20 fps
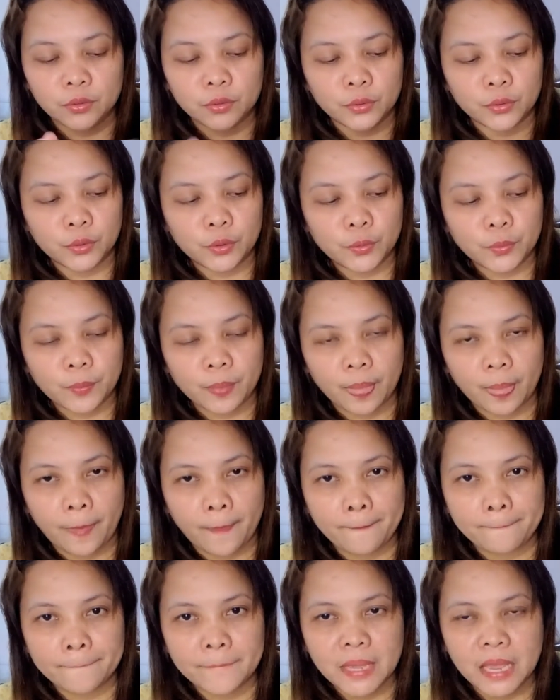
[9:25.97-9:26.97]
yung,
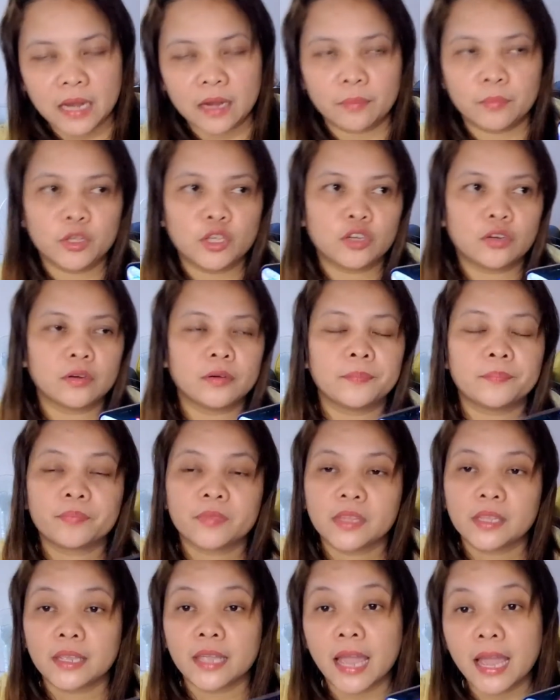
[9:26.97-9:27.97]
alam mo yung
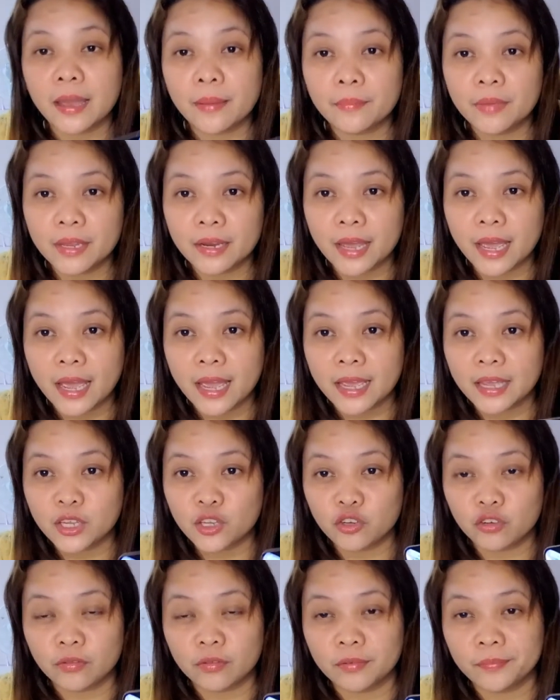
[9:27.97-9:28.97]
camera,
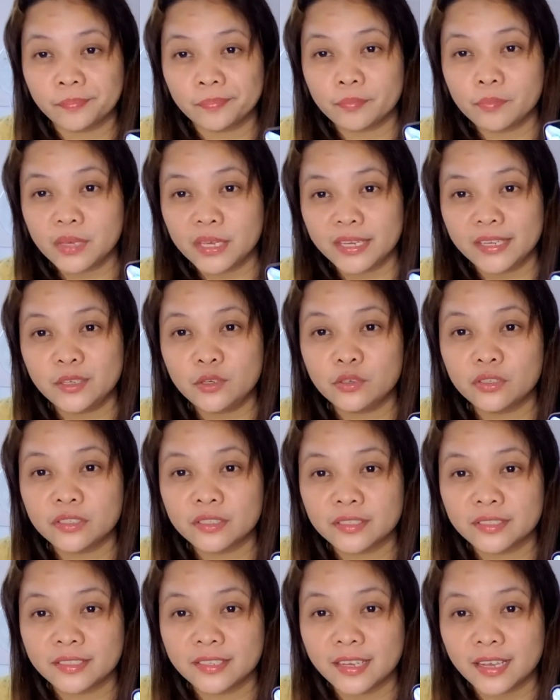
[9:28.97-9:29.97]
yung
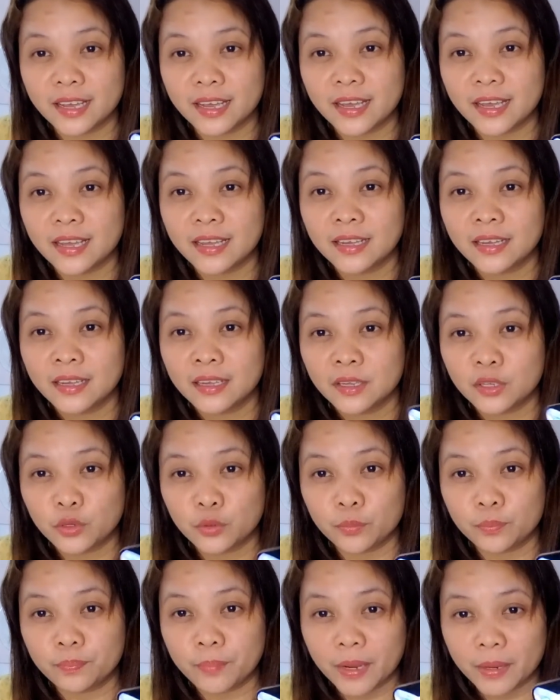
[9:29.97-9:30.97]
videos niya,
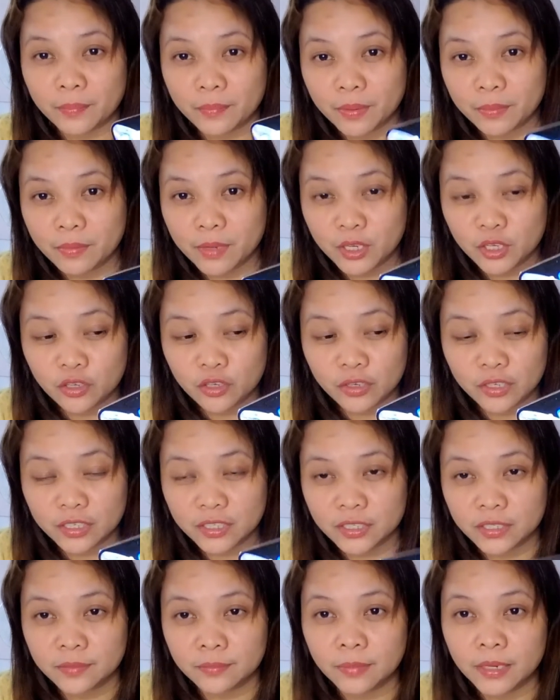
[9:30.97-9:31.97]
yung pagbibideo
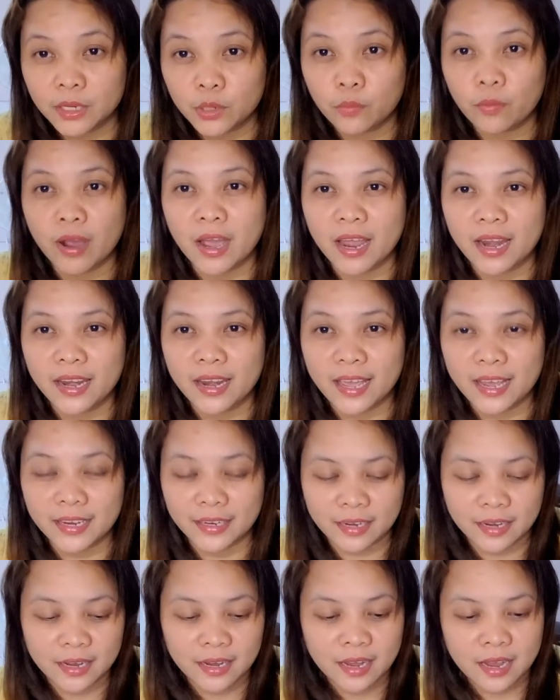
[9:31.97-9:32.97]
is
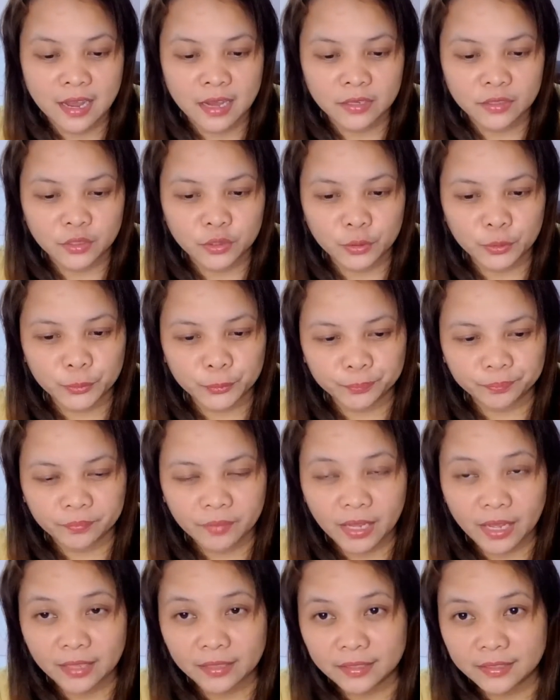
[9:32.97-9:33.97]
maliwanag. So,
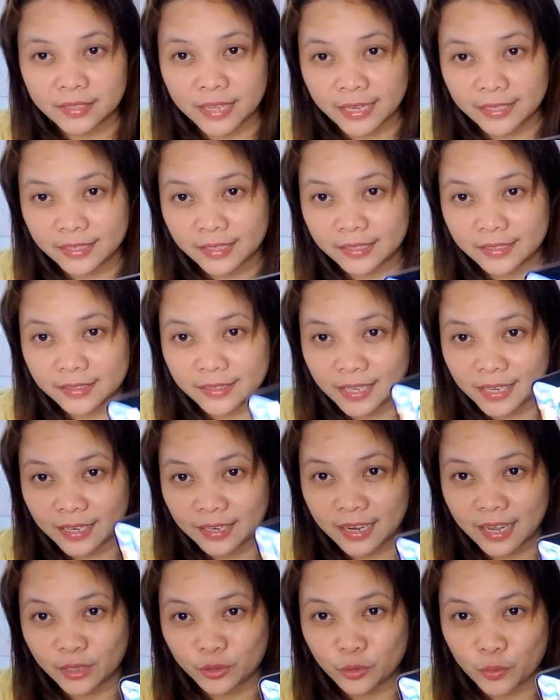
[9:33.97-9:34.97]
I decided
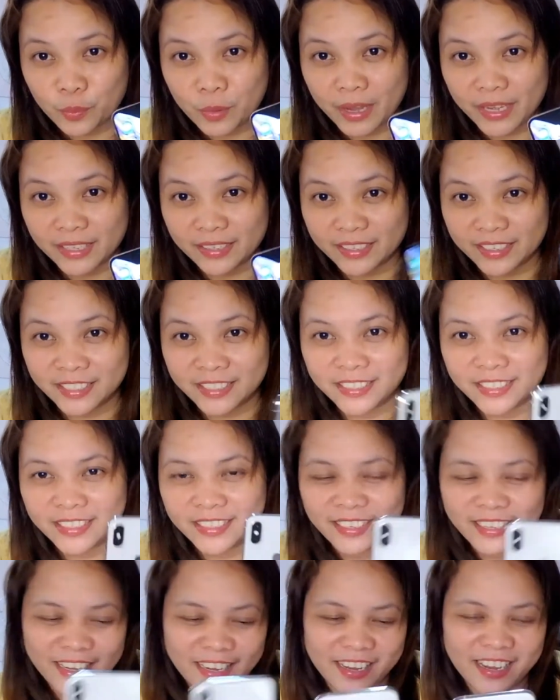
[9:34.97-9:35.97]
talaga to buy
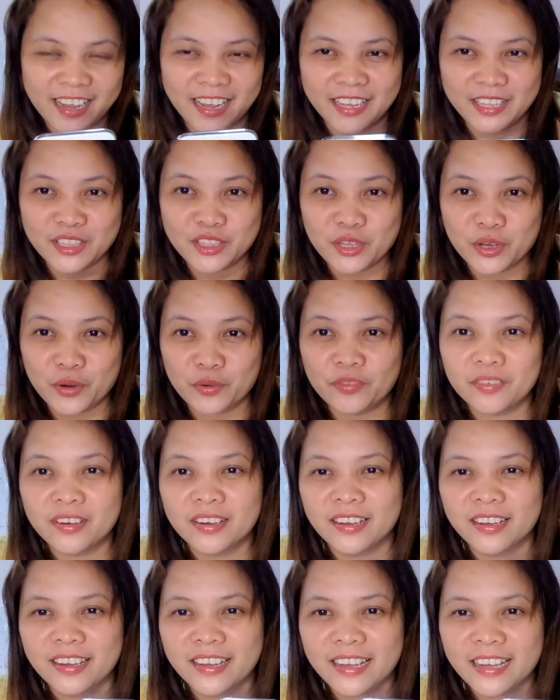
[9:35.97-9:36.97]
this kind of
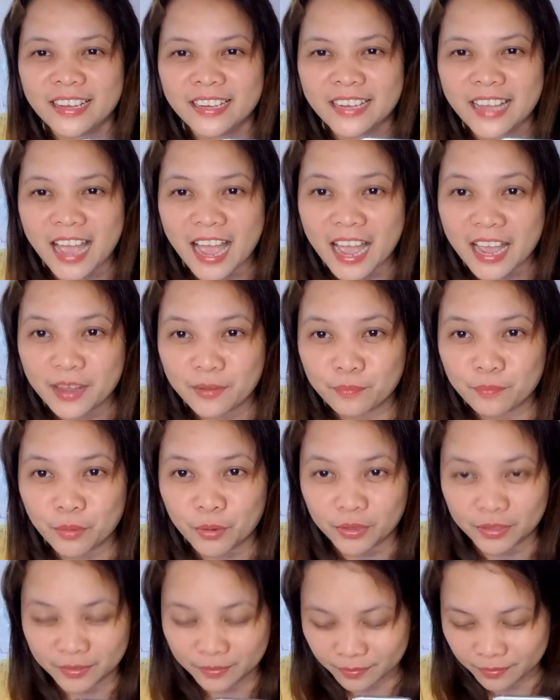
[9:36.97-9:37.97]

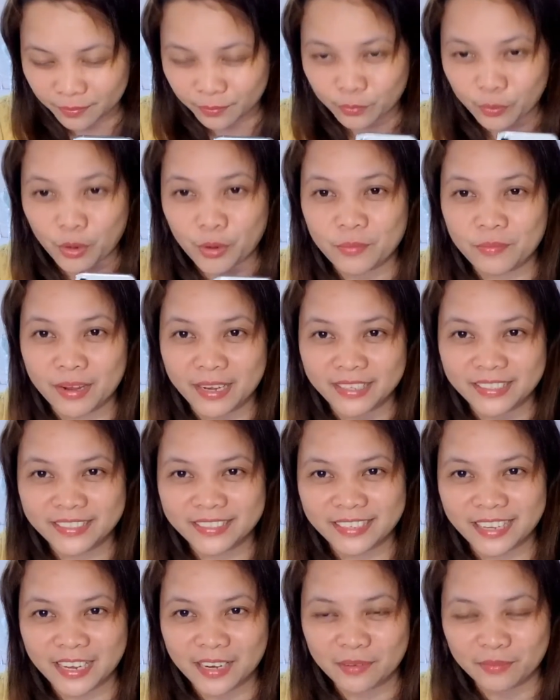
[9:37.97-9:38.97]
iPhone for
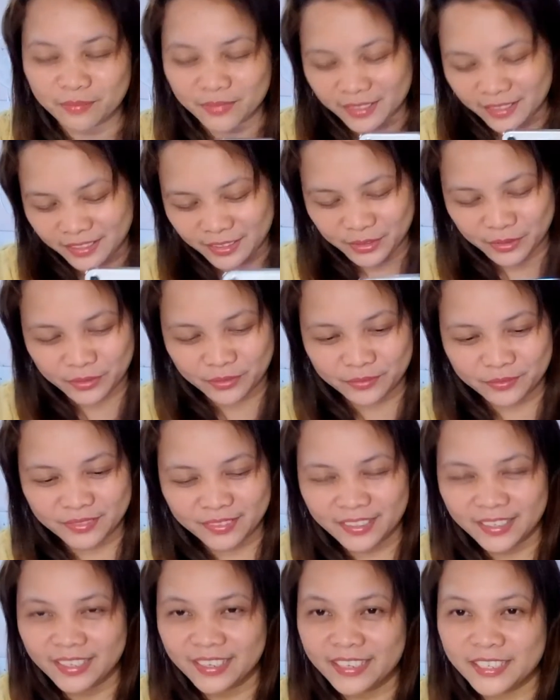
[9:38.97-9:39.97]
myself, you know.
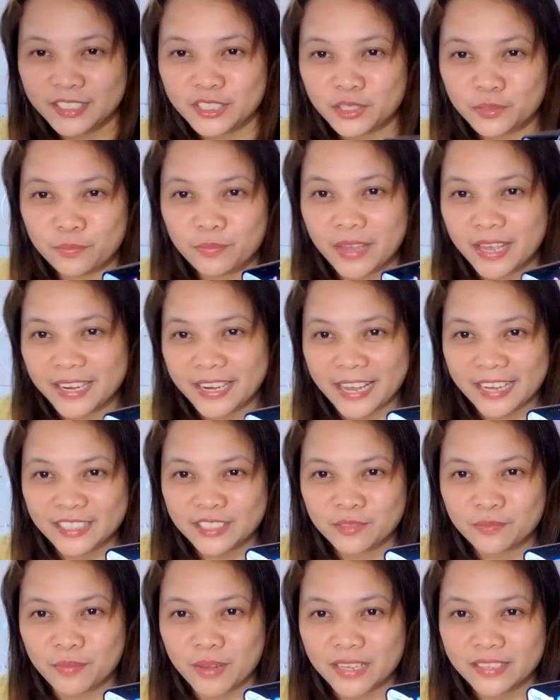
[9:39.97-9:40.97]
It's very
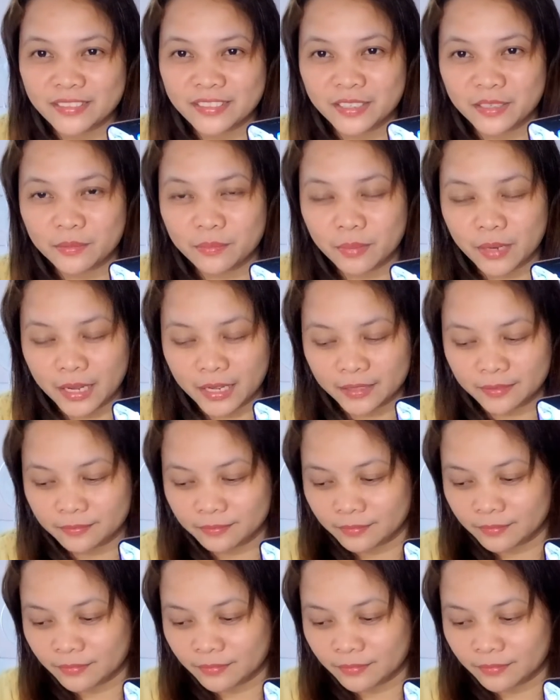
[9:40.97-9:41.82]
expensive, but